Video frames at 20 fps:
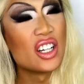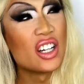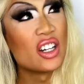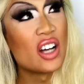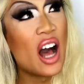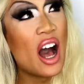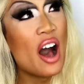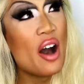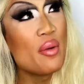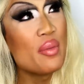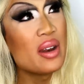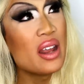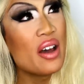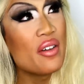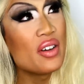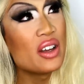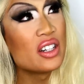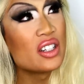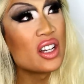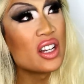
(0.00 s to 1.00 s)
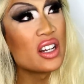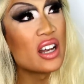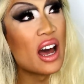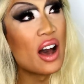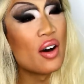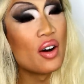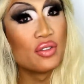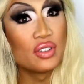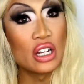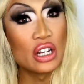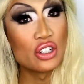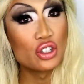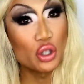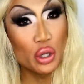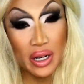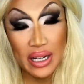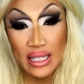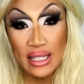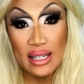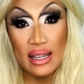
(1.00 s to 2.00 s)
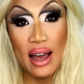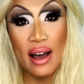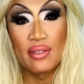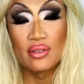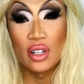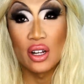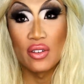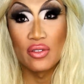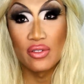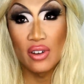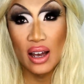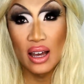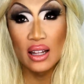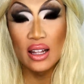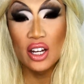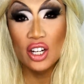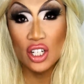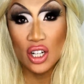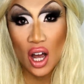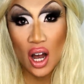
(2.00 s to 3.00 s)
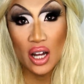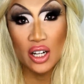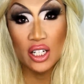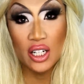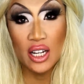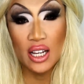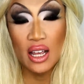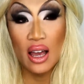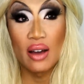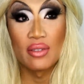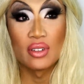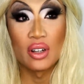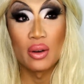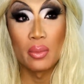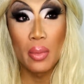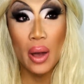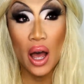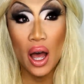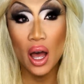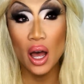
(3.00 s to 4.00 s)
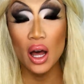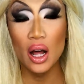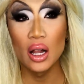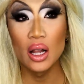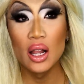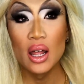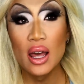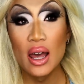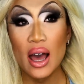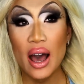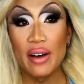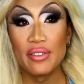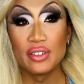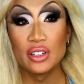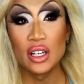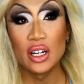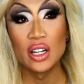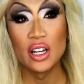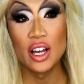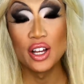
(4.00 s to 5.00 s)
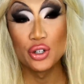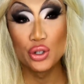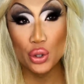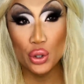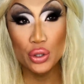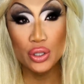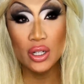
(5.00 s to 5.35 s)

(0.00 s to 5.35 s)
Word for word: How many have I done now? I've done Trixie, I've done Violet Chachki, I've done Pearl, I've done Adore